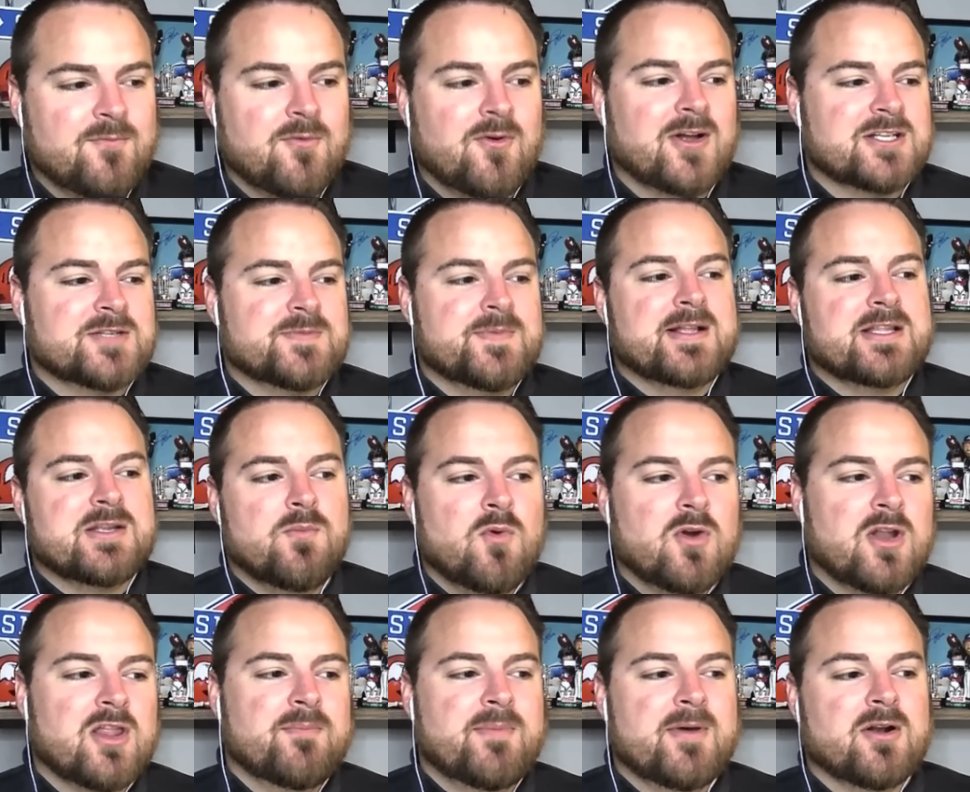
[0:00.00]
prospect and
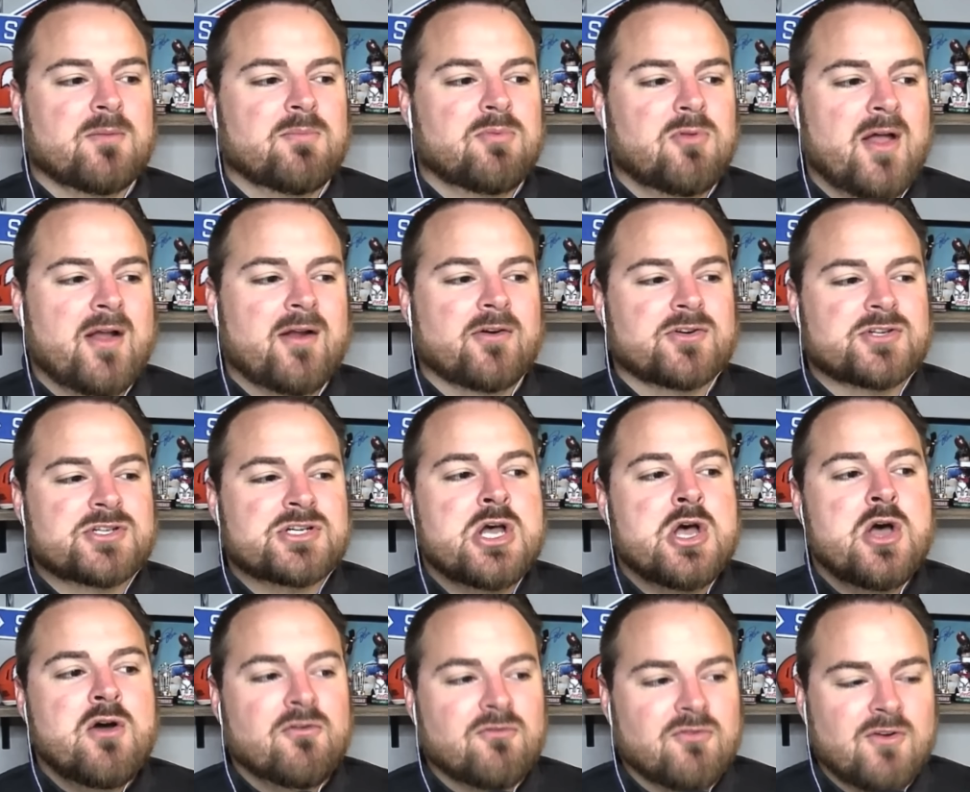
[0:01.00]
one of the better players
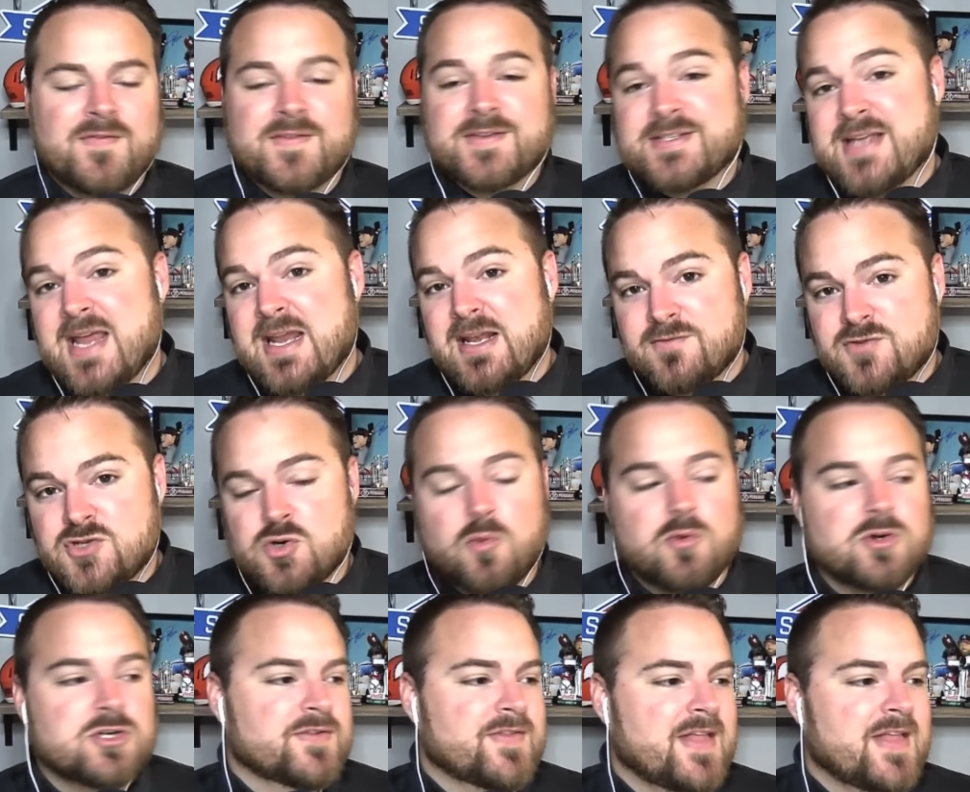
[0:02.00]
from the state of Georgia.